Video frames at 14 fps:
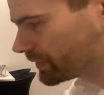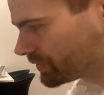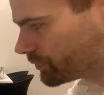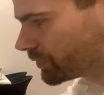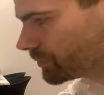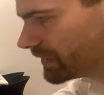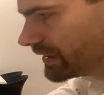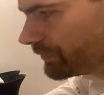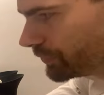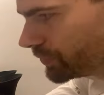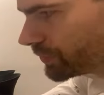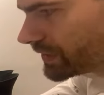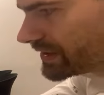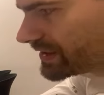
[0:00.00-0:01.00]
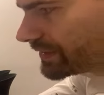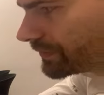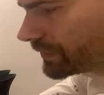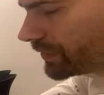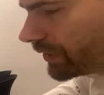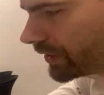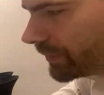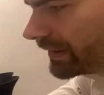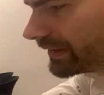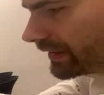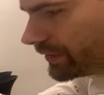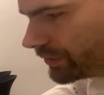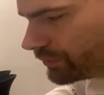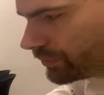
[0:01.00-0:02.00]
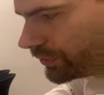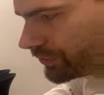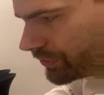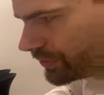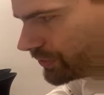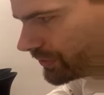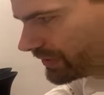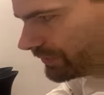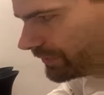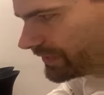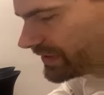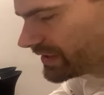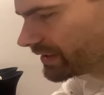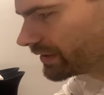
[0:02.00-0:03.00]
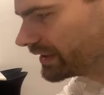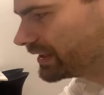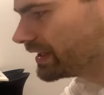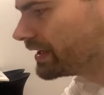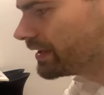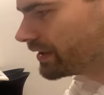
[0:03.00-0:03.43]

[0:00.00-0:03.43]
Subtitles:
which would be if you receive a document and you want to use it physically,